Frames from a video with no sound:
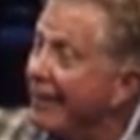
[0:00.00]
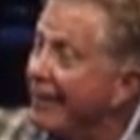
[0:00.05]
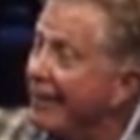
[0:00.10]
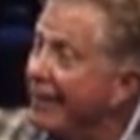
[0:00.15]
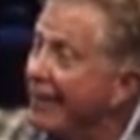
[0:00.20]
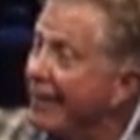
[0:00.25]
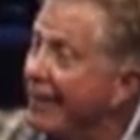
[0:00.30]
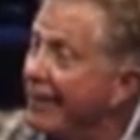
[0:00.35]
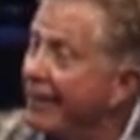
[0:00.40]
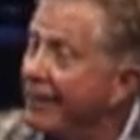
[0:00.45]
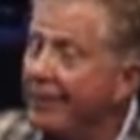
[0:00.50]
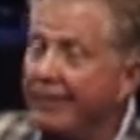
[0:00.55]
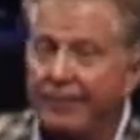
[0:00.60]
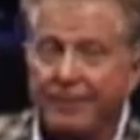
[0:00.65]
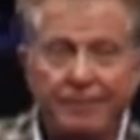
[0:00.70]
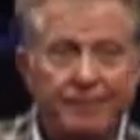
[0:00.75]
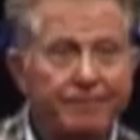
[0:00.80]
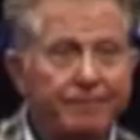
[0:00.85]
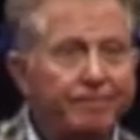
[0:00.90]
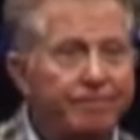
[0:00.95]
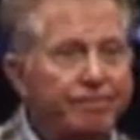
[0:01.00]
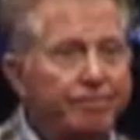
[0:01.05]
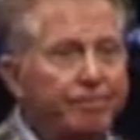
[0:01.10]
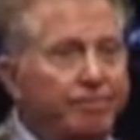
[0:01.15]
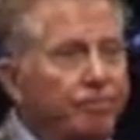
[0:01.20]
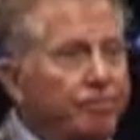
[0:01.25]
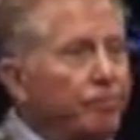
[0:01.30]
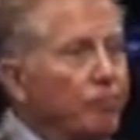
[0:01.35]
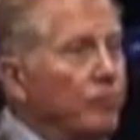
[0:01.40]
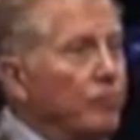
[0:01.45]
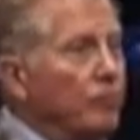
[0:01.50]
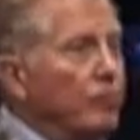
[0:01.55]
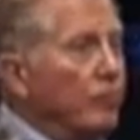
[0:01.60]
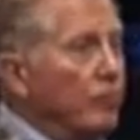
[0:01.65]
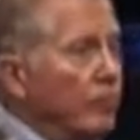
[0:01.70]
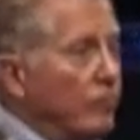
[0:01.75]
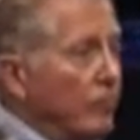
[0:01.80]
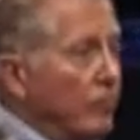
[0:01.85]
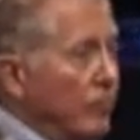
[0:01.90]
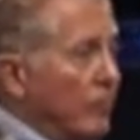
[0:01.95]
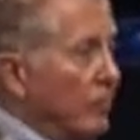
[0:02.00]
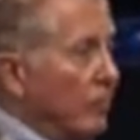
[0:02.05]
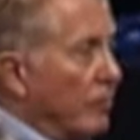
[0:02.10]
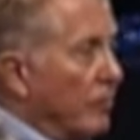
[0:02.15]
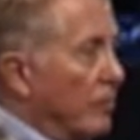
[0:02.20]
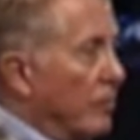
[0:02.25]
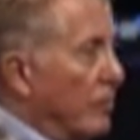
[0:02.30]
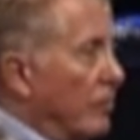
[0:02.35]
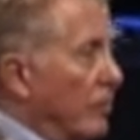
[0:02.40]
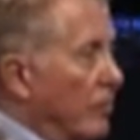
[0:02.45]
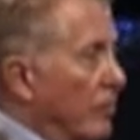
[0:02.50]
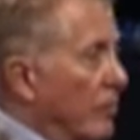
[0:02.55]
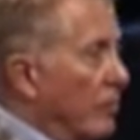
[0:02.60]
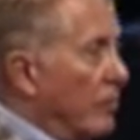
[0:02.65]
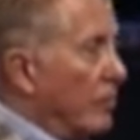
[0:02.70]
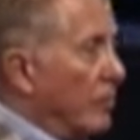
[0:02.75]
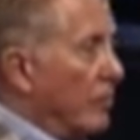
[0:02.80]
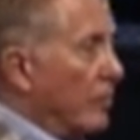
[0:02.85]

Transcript: [no speech]